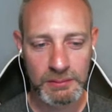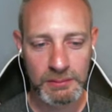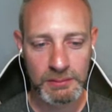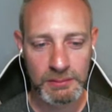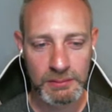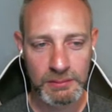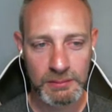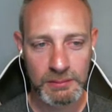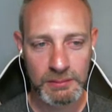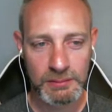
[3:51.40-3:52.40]

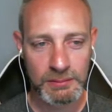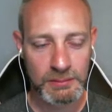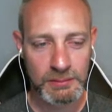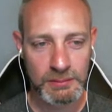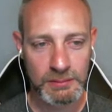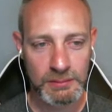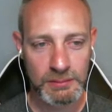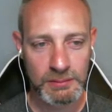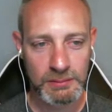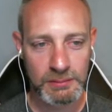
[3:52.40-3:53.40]

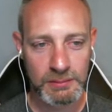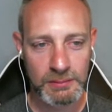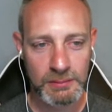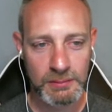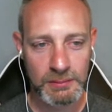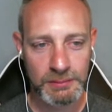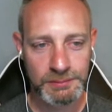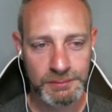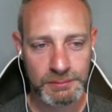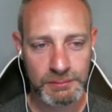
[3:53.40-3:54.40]

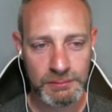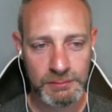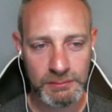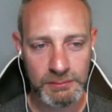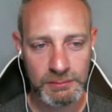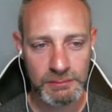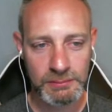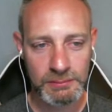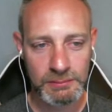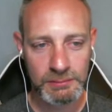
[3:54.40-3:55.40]

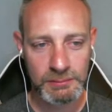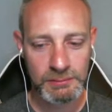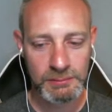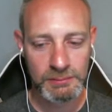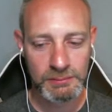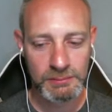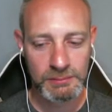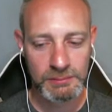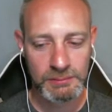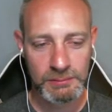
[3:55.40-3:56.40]

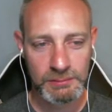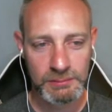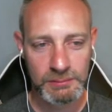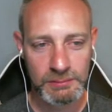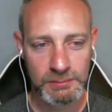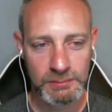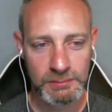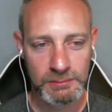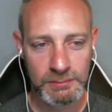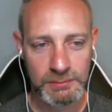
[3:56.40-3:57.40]

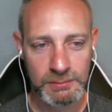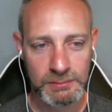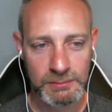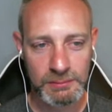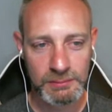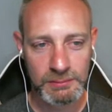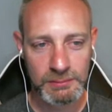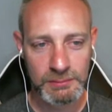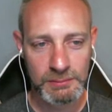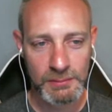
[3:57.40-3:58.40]
(not speaking)